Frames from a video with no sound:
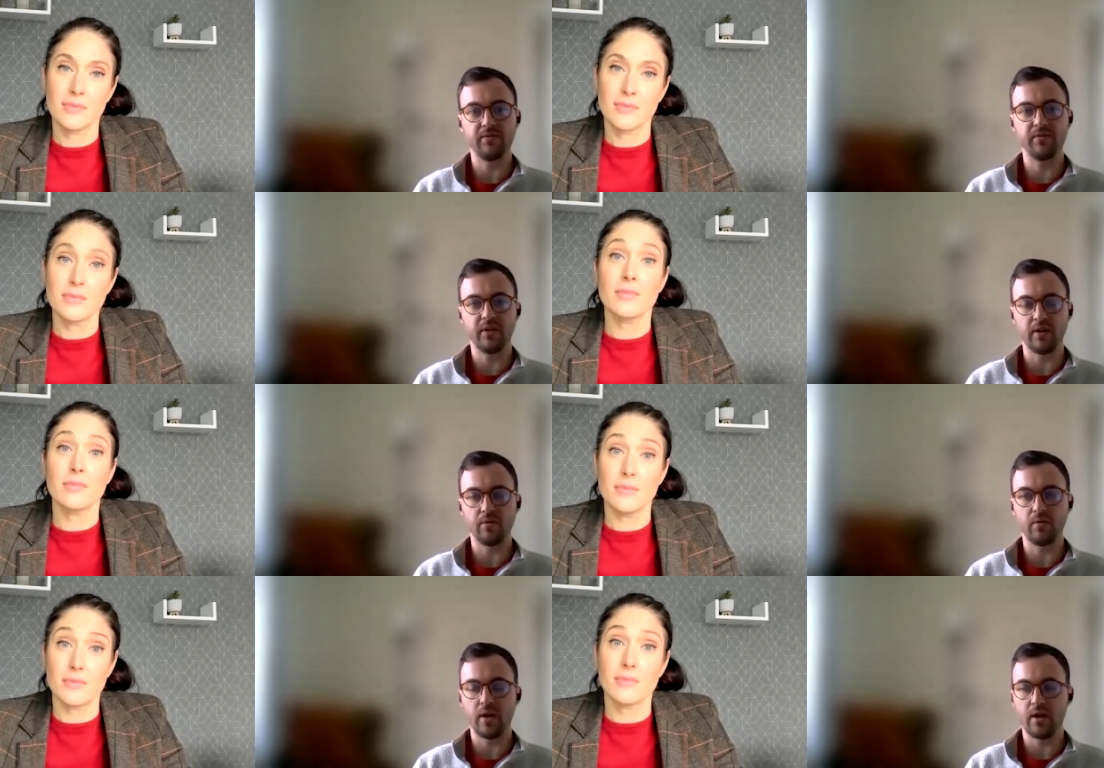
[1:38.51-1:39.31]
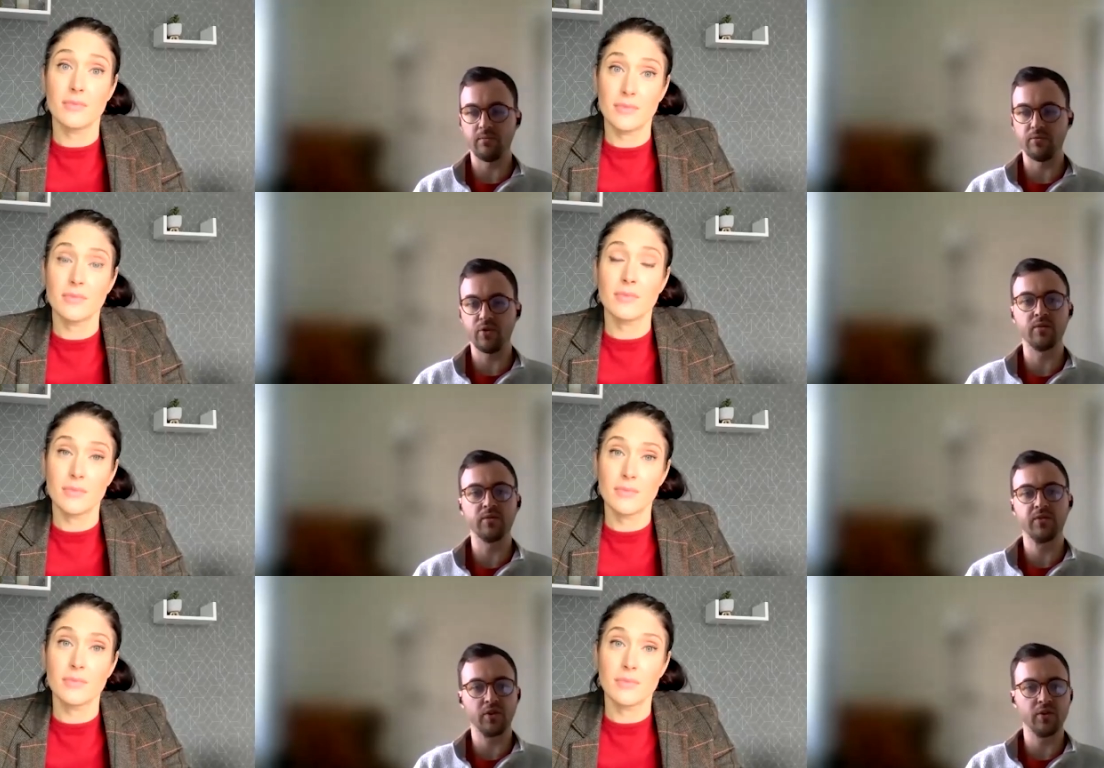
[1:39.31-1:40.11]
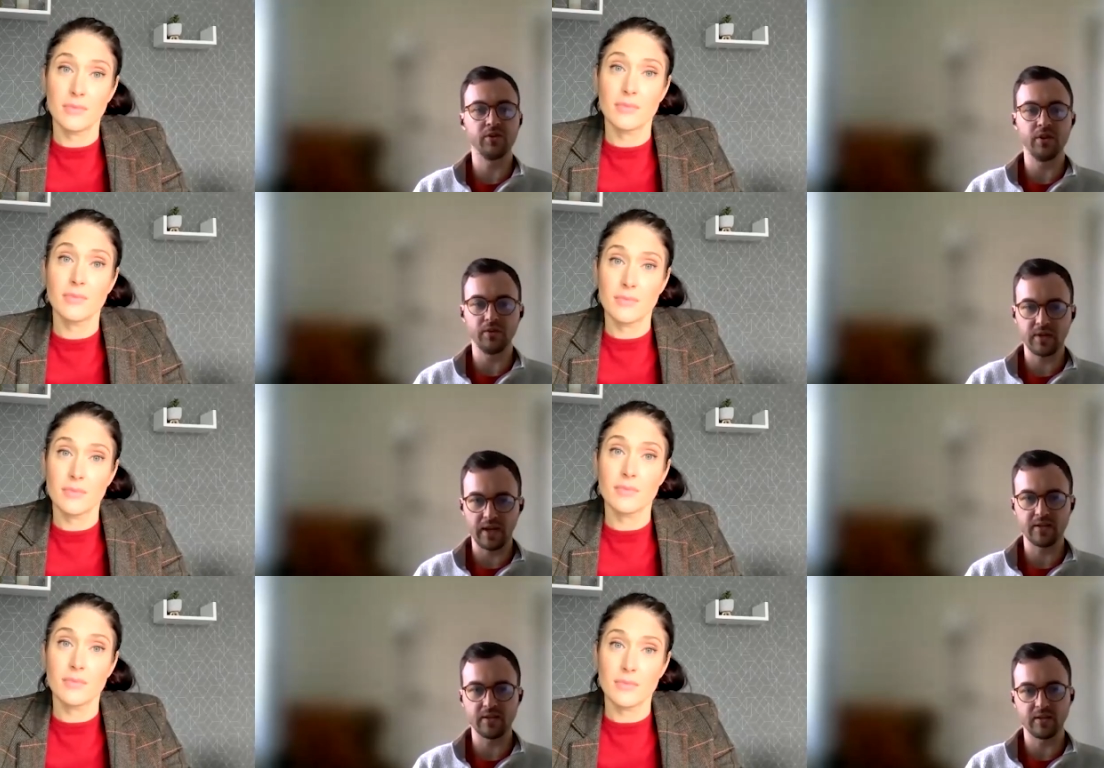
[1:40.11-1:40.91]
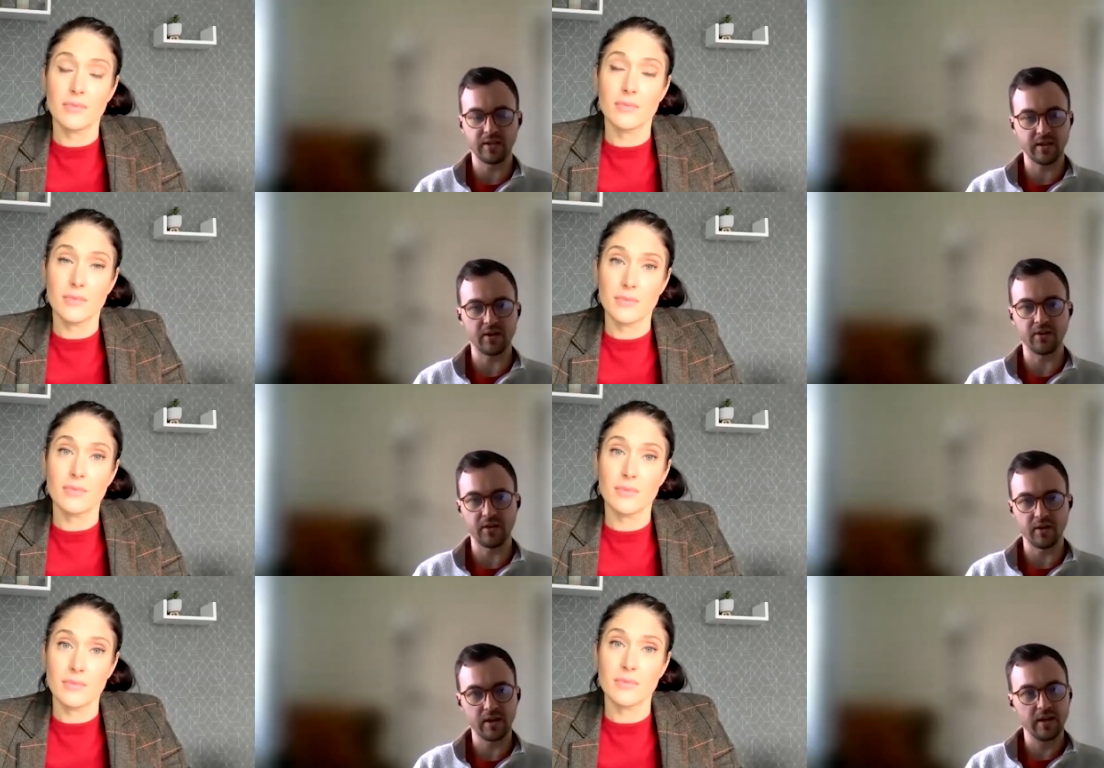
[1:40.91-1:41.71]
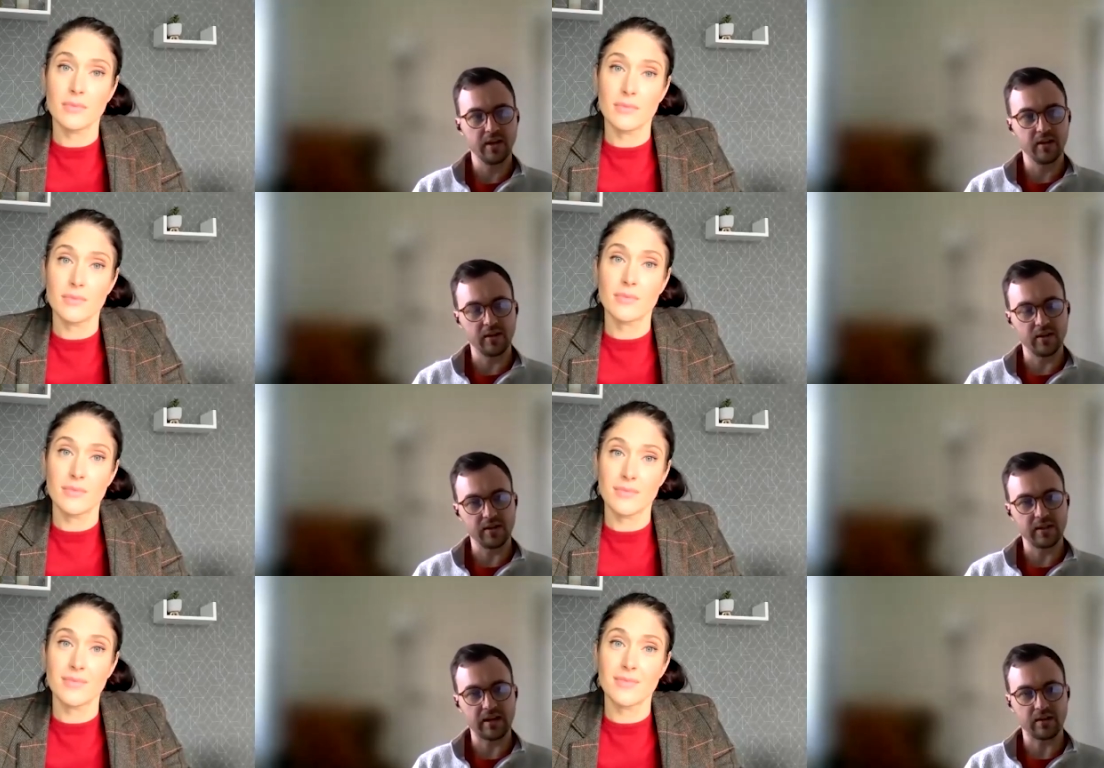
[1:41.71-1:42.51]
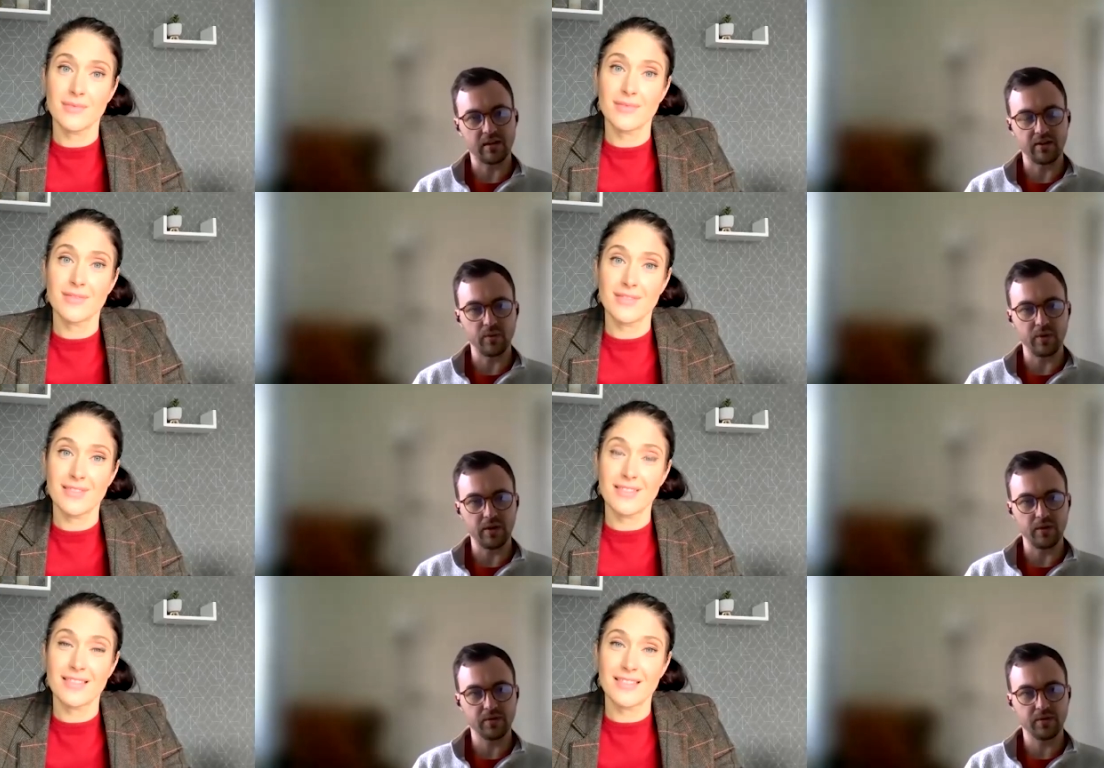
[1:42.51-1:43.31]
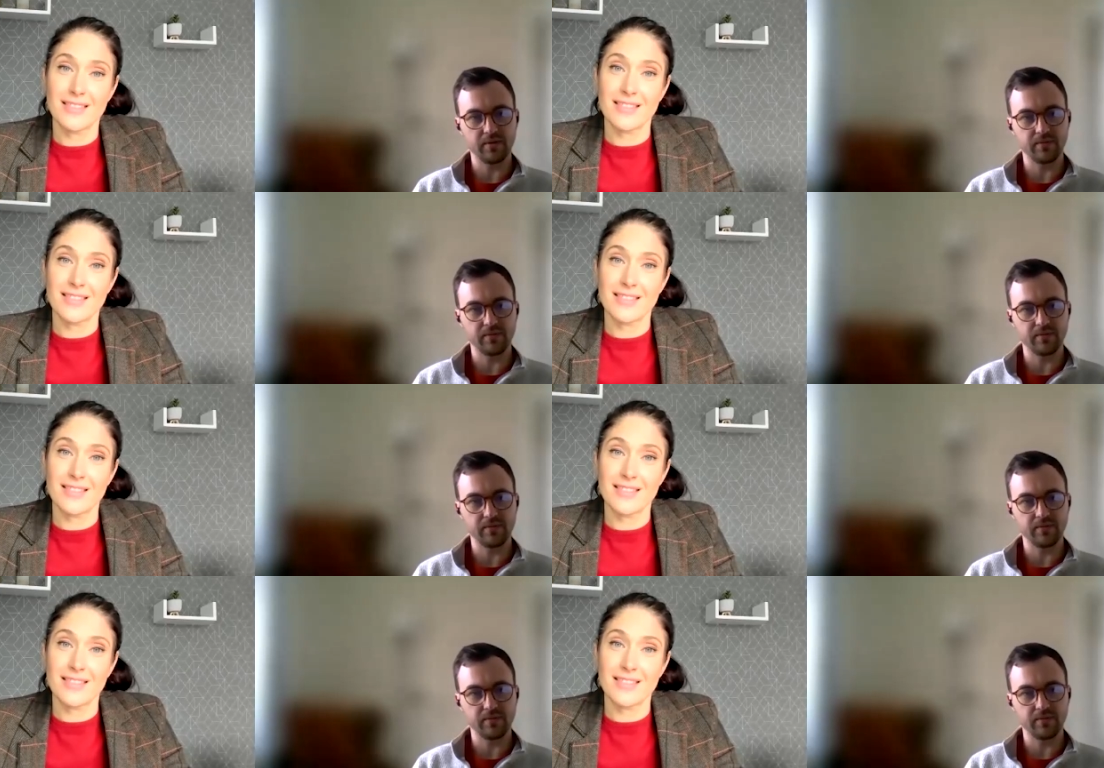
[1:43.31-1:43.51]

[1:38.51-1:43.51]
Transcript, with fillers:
Speaker 1: you know, um, drones for good use cases is kind of the, the, the tagline that we use.